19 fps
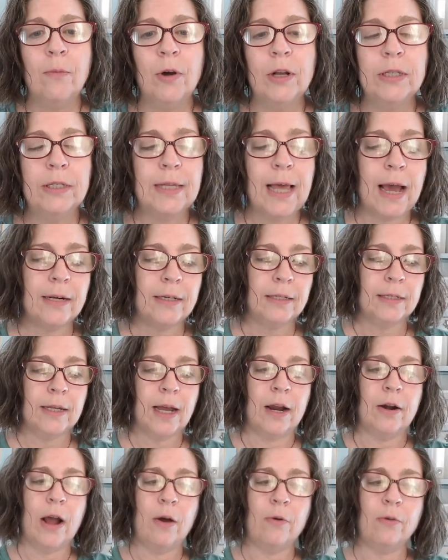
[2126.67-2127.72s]
And what's that
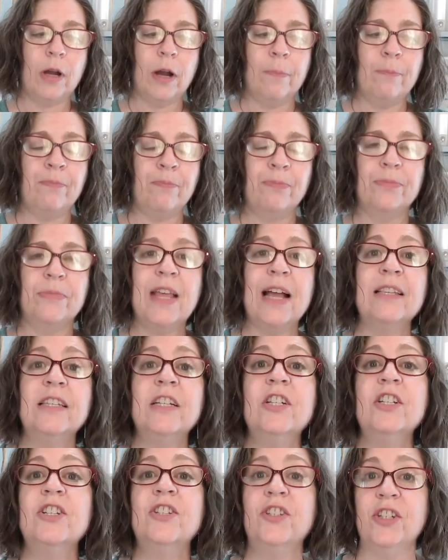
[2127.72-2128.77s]
desired outcome?
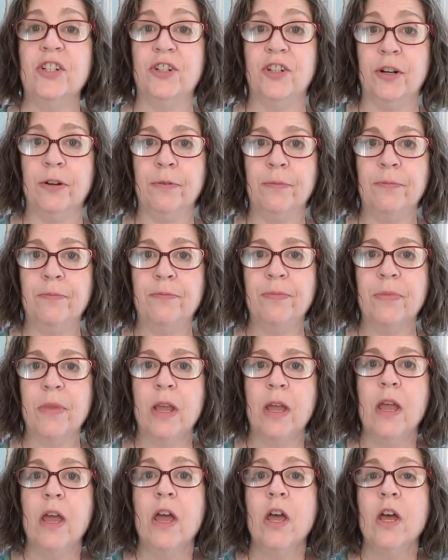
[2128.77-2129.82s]
That's a decision.
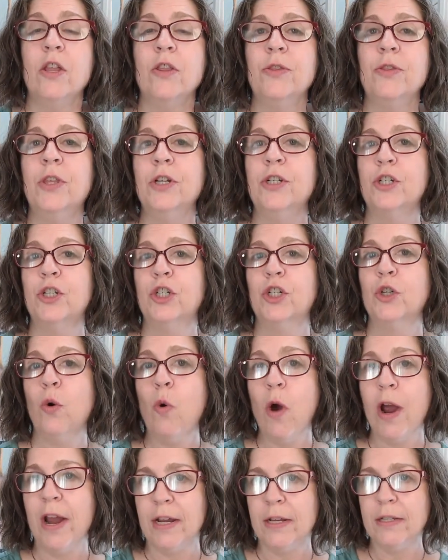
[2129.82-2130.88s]
The
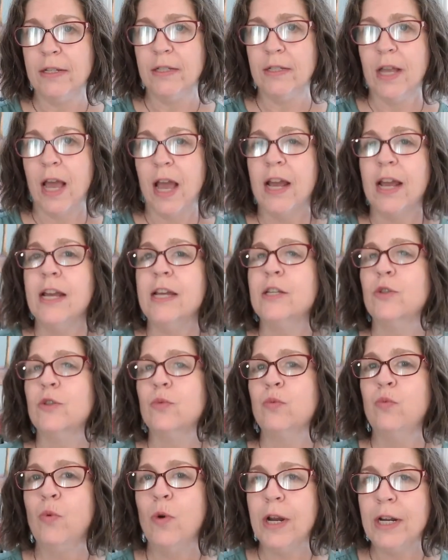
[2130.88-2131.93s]
choice
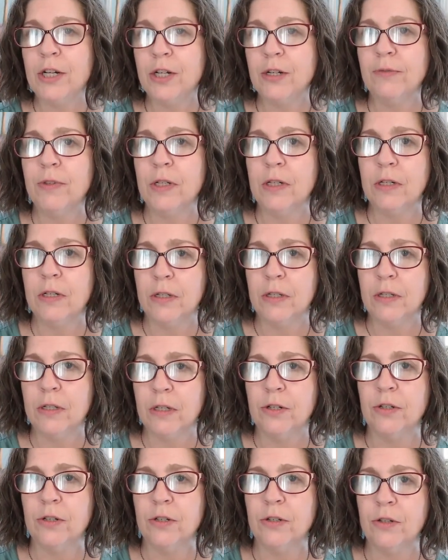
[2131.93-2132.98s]
is which of the
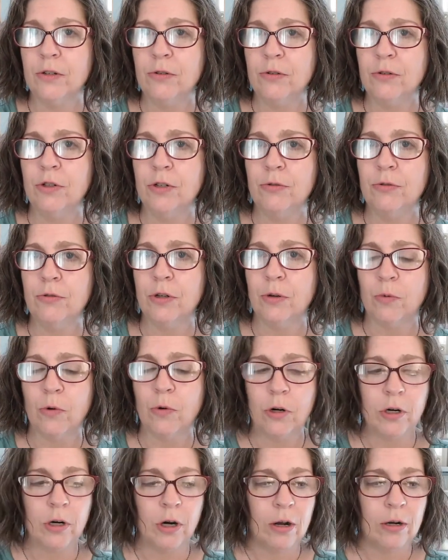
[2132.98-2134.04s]
decisions you choose to
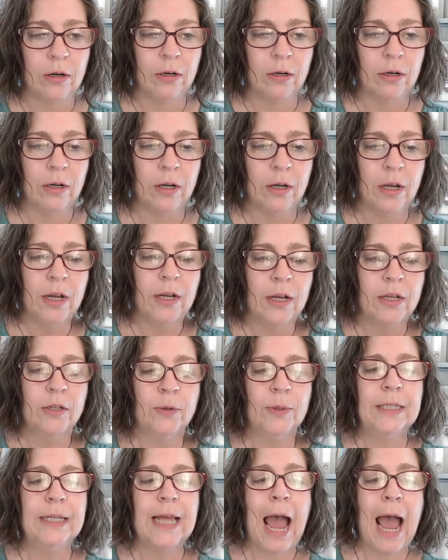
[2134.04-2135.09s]
work on.
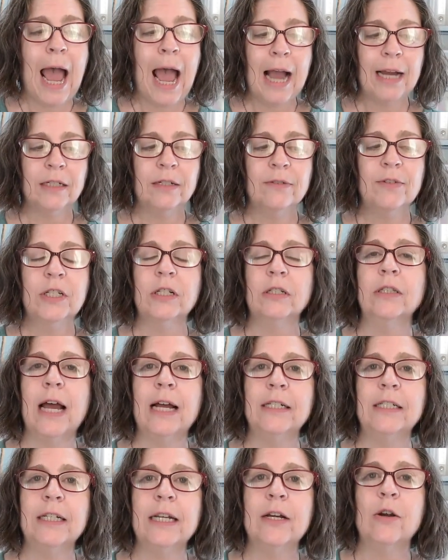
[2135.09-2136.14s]
So it's the act of
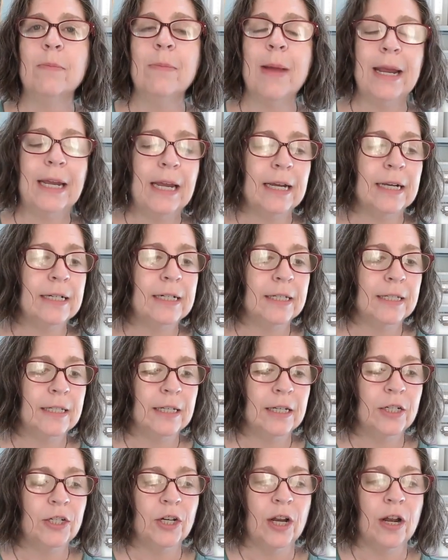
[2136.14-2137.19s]
selecting or making a
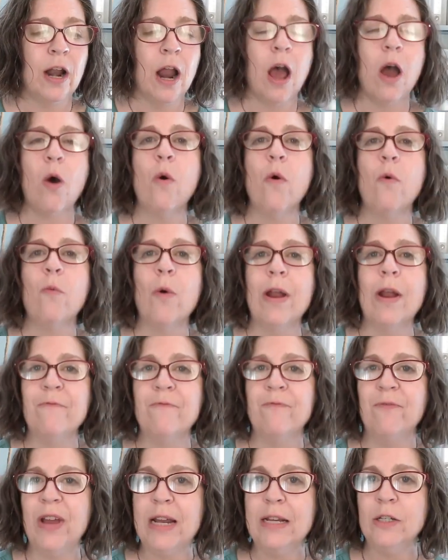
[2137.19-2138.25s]
decision
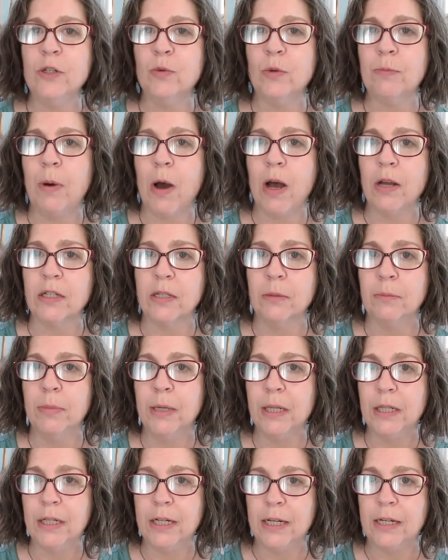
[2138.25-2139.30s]
when faced with
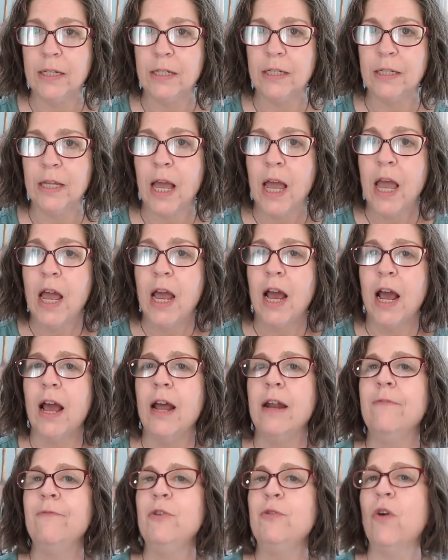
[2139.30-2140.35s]
possibilities.
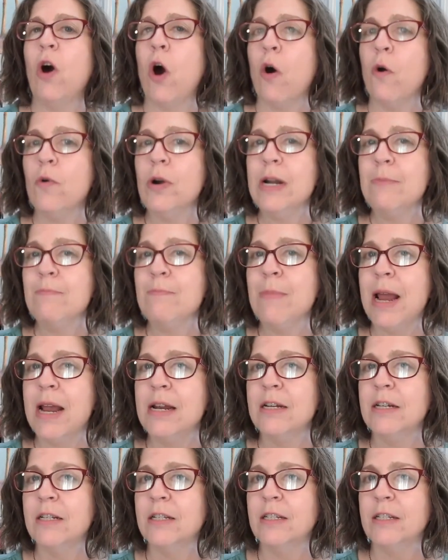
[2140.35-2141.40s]
And if you've already
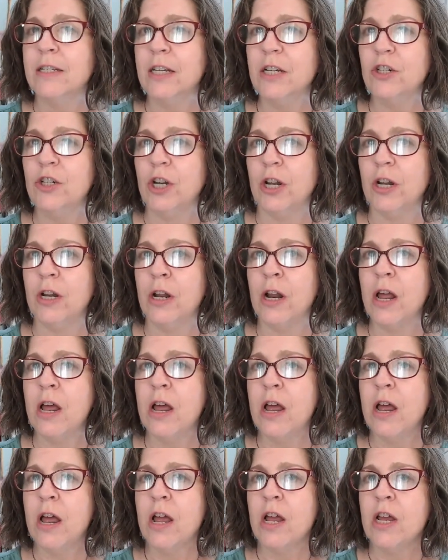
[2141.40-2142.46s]
made a
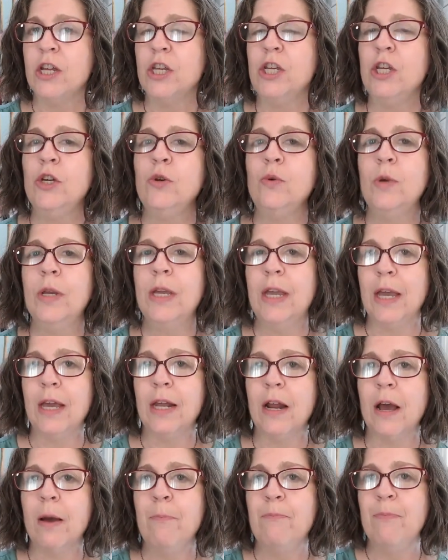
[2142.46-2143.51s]
decision, you
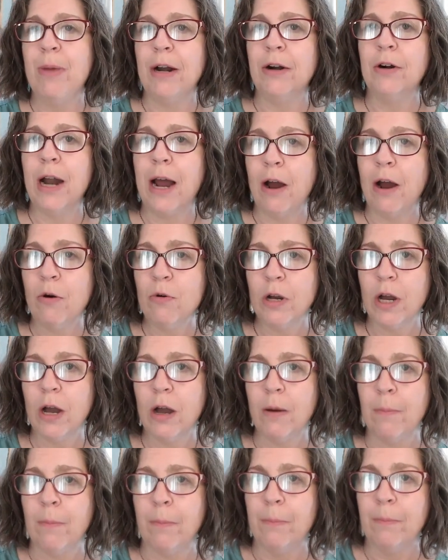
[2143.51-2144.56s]
get a better
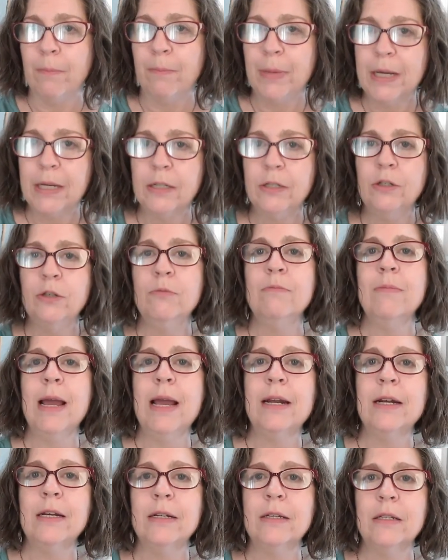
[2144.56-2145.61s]
outcome because you
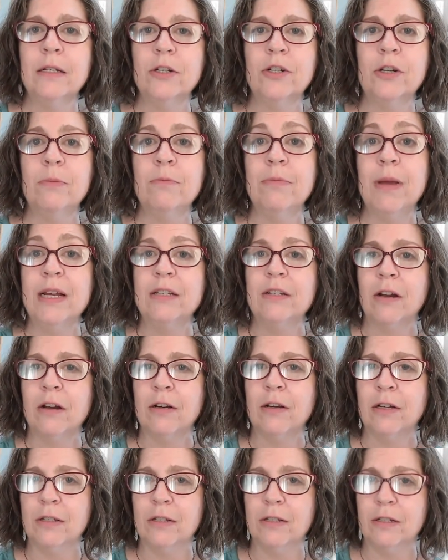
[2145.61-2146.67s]
made a decision
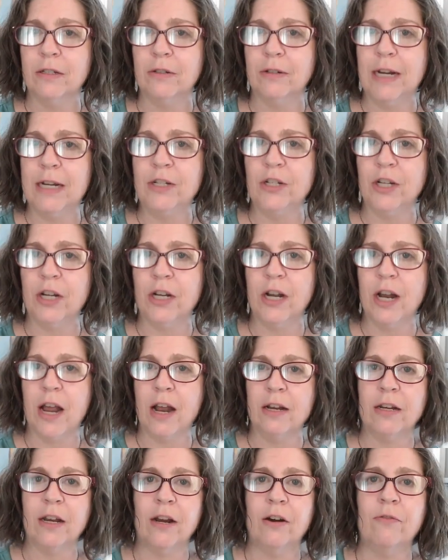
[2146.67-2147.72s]
based on consideration
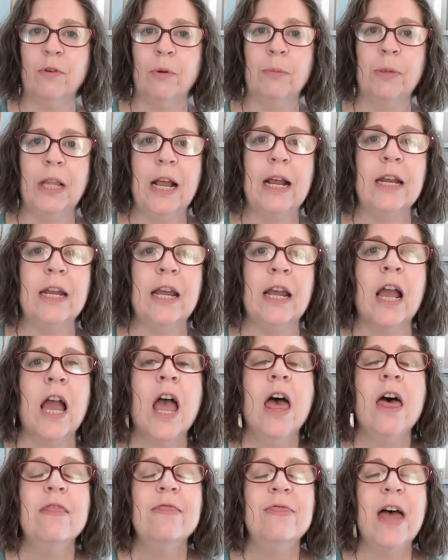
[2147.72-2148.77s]
and careful
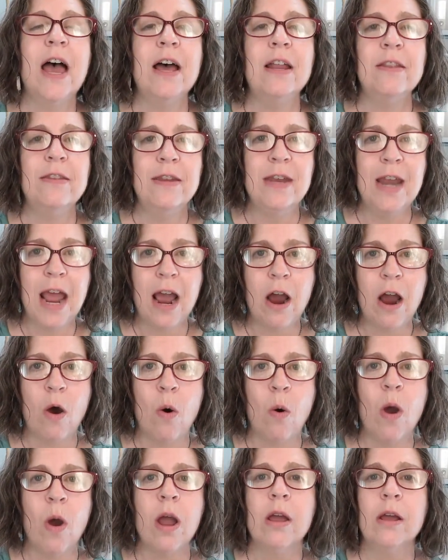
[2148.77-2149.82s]
planning that
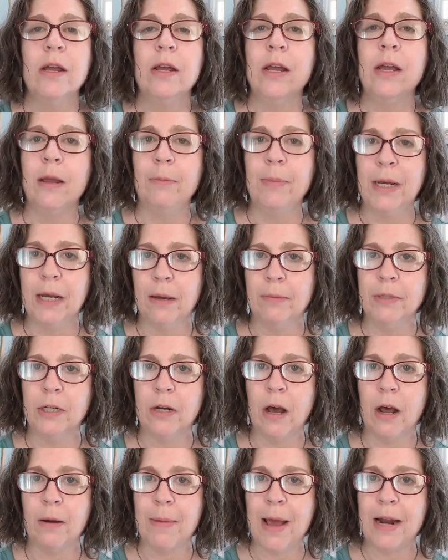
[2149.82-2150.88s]
now it
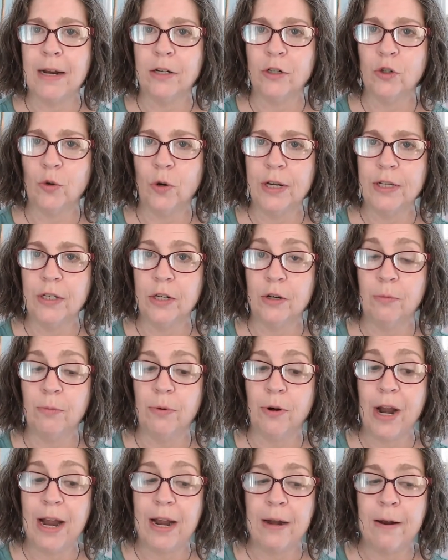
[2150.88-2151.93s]
becomes an automatic choice in
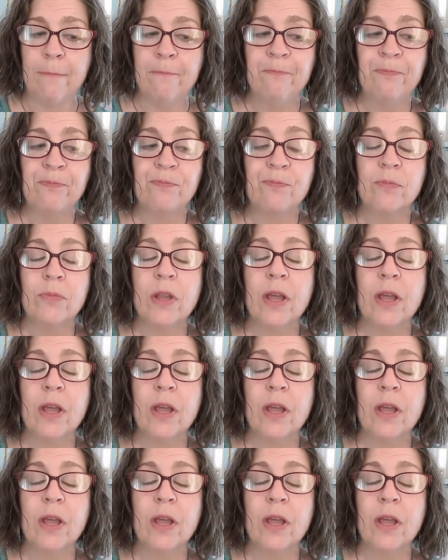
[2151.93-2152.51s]
your brain.